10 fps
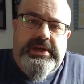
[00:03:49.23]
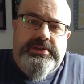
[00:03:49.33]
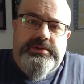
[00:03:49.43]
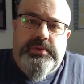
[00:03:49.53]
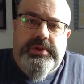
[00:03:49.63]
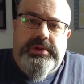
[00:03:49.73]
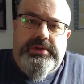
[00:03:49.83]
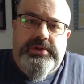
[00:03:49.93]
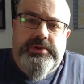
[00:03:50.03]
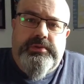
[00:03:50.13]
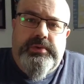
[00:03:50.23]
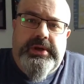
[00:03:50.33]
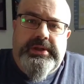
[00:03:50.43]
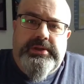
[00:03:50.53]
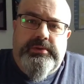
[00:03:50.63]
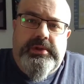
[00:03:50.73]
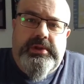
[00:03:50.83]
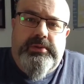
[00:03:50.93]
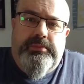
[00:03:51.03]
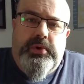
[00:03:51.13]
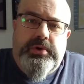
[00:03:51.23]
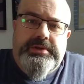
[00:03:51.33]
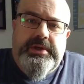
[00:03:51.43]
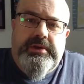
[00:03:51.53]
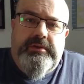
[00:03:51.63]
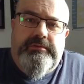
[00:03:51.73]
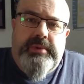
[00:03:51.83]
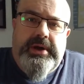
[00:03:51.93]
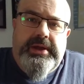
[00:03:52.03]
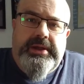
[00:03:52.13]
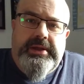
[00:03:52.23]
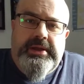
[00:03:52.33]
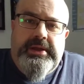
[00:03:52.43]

I just wanted to do a little unboxing of my